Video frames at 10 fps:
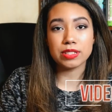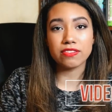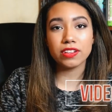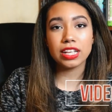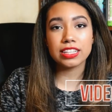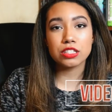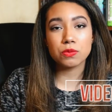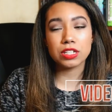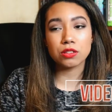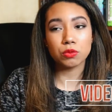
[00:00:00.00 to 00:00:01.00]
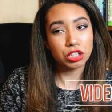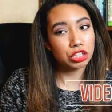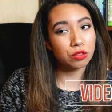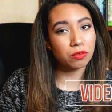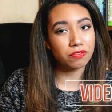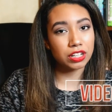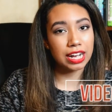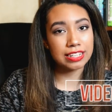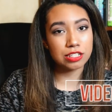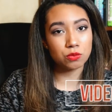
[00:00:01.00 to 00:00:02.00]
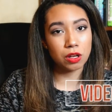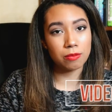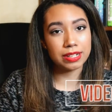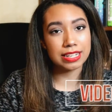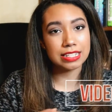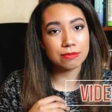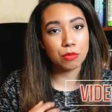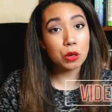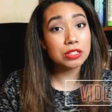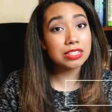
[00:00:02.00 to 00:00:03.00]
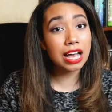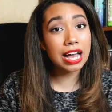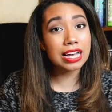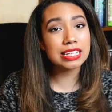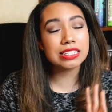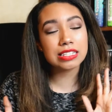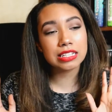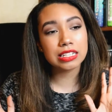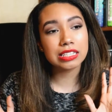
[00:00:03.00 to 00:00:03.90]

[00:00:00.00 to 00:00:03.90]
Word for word: I feel like this one is a really good one for guys as well because most guys,